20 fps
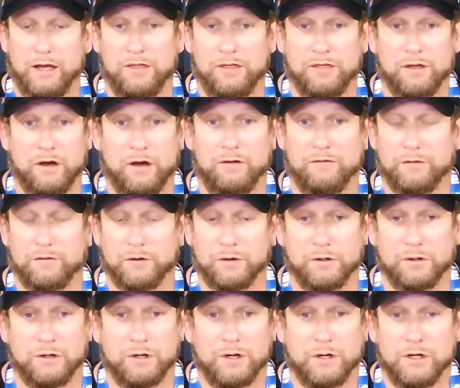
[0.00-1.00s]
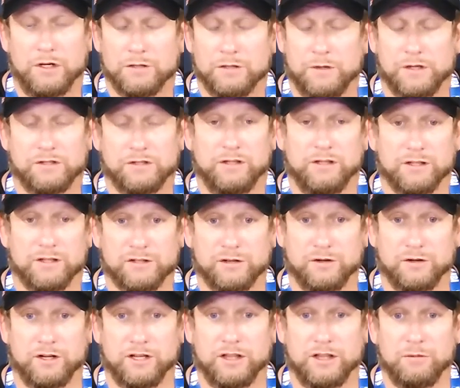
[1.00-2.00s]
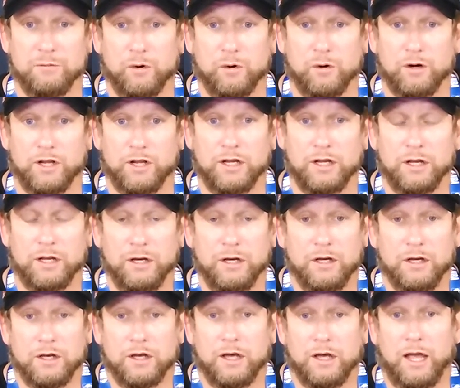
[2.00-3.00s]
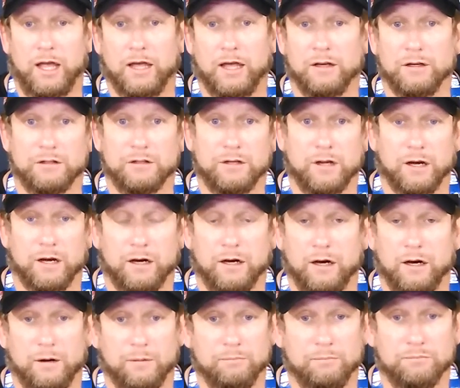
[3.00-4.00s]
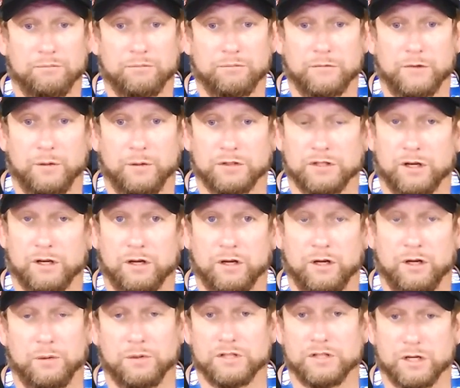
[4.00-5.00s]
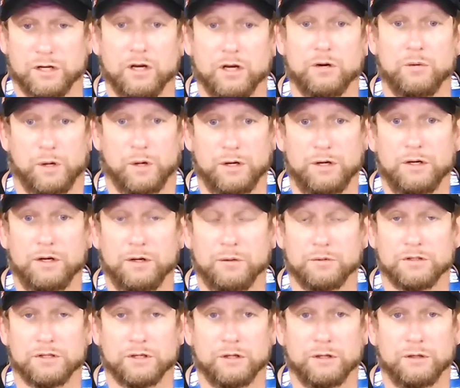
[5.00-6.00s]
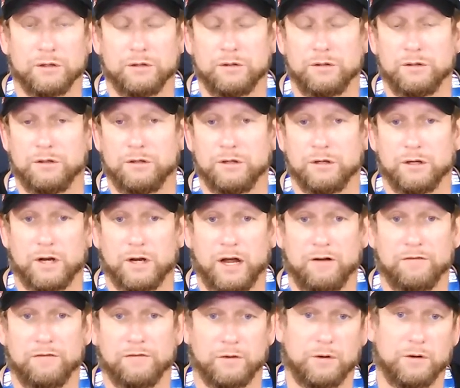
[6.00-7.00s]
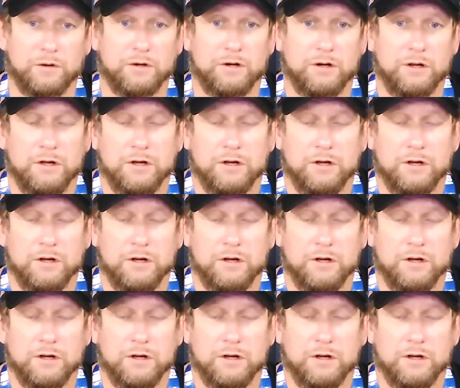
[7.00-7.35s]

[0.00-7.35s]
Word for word: I thought for especially this early in the morning, and um, it was a good it was a good one. It was a good good effort.